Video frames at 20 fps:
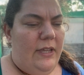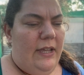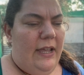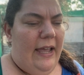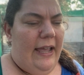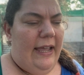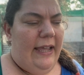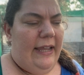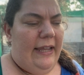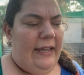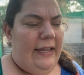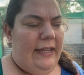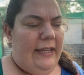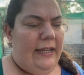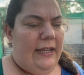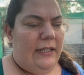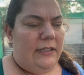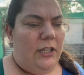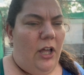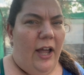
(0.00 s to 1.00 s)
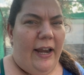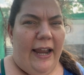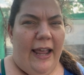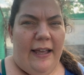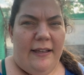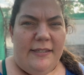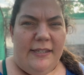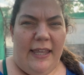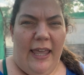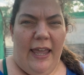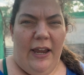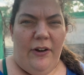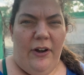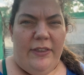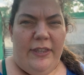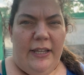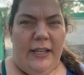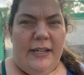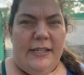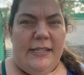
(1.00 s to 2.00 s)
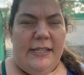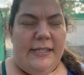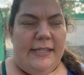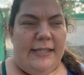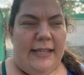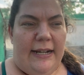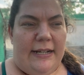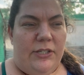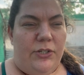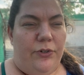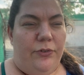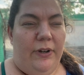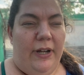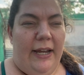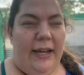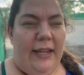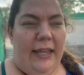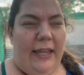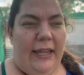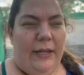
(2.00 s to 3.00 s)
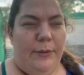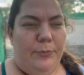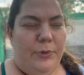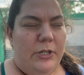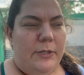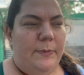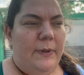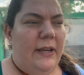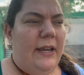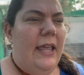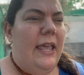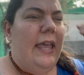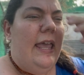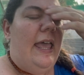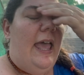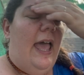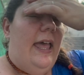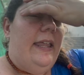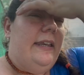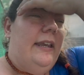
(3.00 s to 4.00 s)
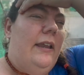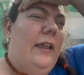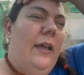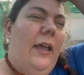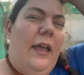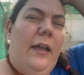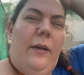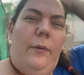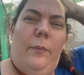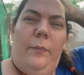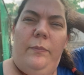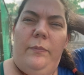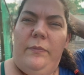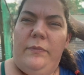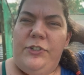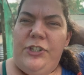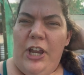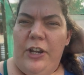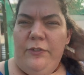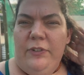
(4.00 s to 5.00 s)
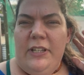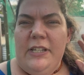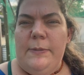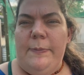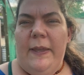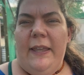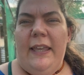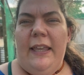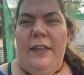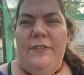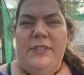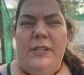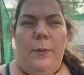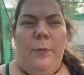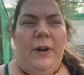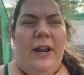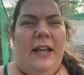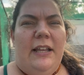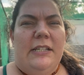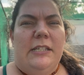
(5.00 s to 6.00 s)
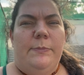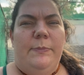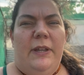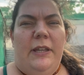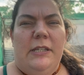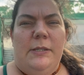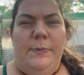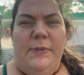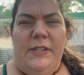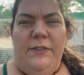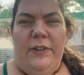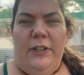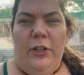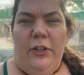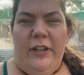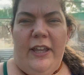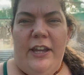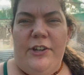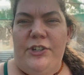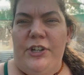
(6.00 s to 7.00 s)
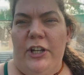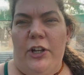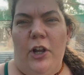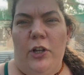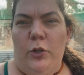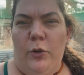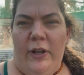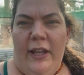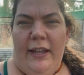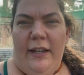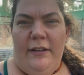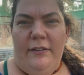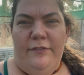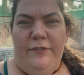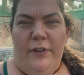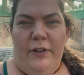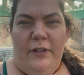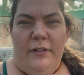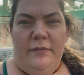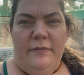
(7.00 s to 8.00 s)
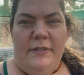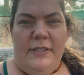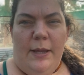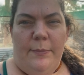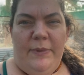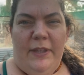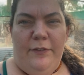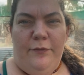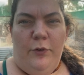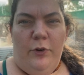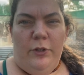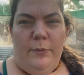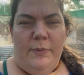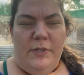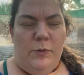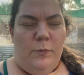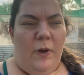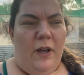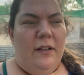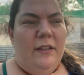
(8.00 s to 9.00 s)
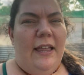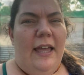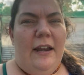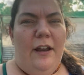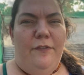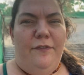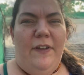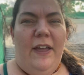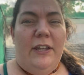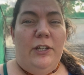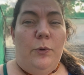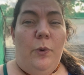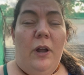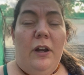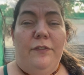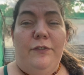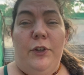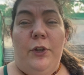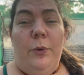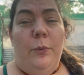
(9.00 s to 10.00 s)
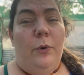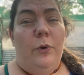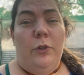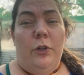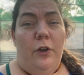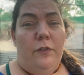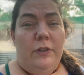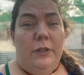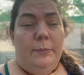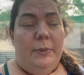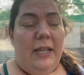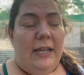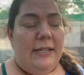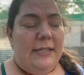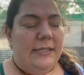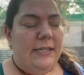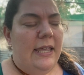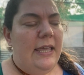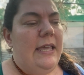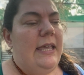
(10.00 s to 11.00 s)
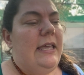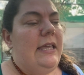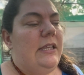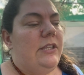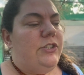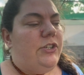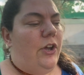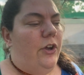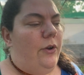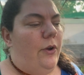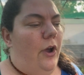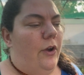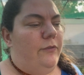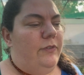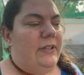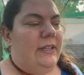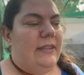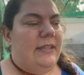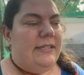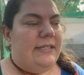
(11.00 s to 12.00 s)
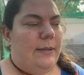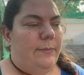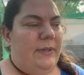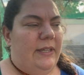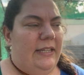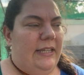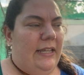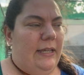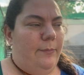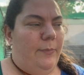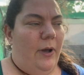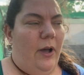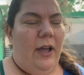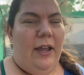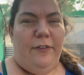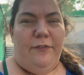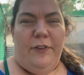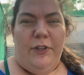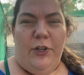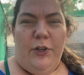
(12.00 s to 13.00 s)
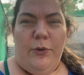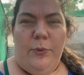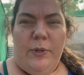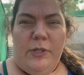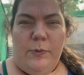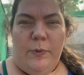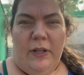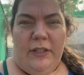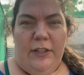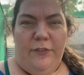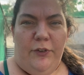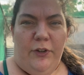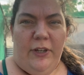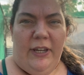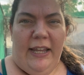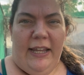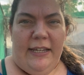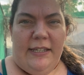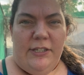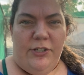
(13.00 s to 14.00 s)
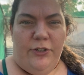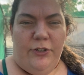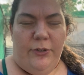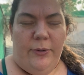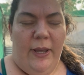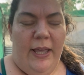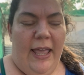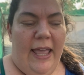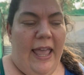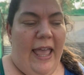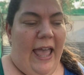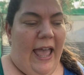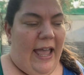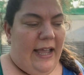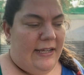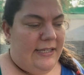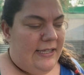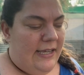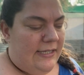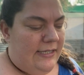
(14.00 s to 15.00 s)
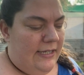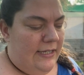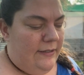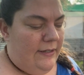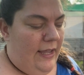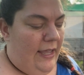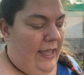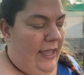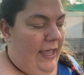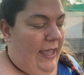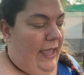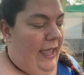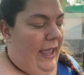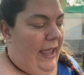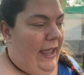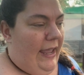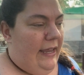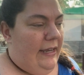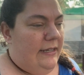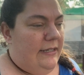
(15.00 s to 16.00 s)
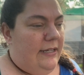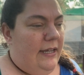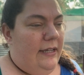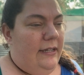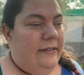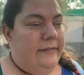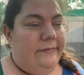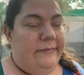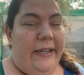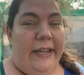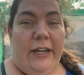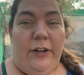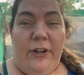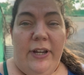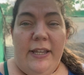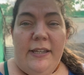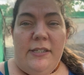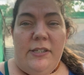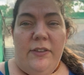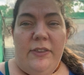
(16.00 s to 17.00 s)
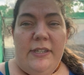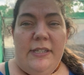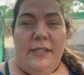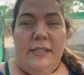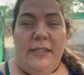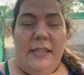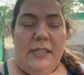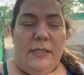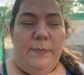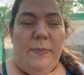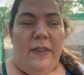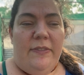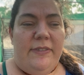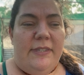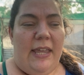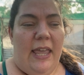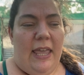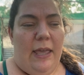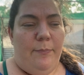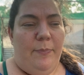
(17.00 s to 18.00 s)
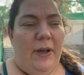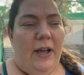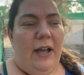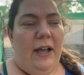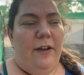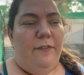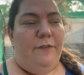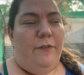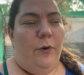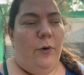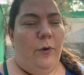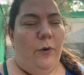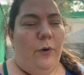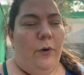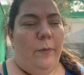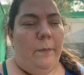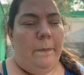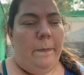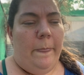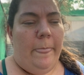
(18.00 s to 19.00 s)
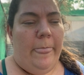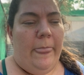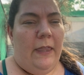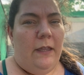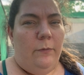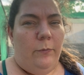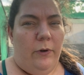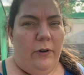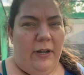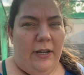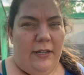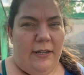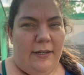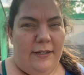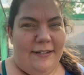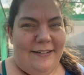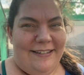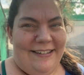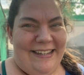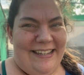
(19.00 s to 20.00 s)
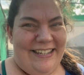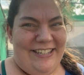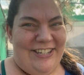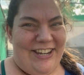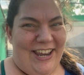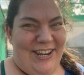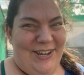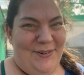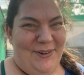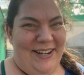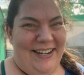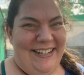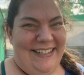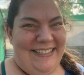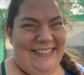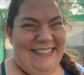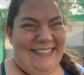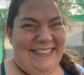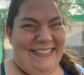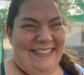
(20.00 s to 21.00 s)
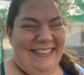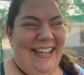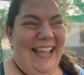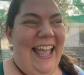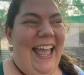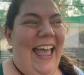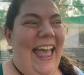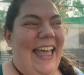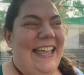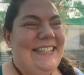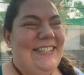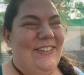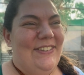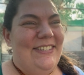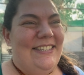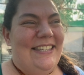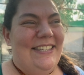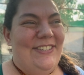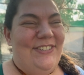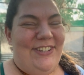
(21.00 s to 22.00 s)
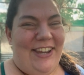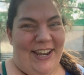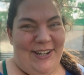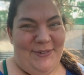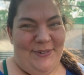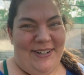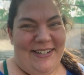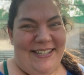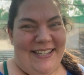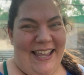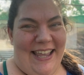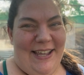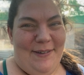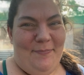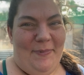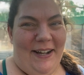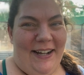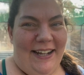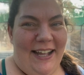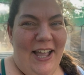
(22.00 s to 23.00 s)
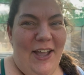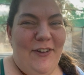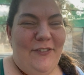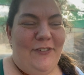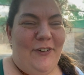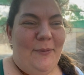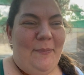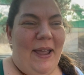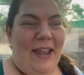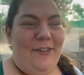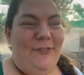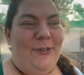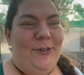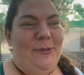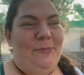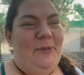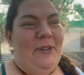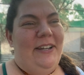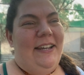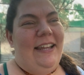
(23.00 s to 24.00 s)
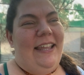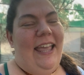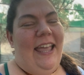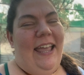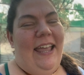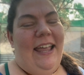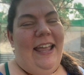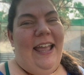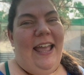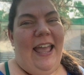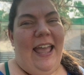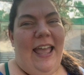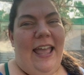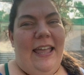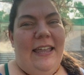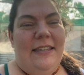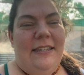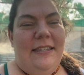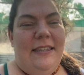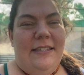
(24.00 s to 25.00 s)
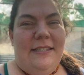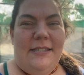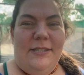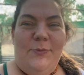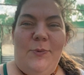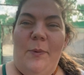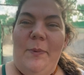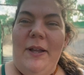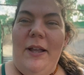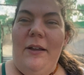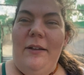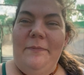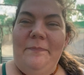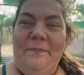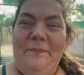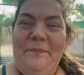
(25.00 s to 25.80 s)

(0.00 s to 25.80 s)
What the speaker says: a Lighthouse Care, I think it is, in Slacks Creek in Brisbane. And generally speaking, if someone asks me a specific location, I go looking for something for them as well. And I've found quite a few all over the place. So hopefully there's something nearby for you as well if you need to access it. And here it is. So this is this month's hamper for, we're in January. So this is January's hamper from A4 Community Care. And this is what we got.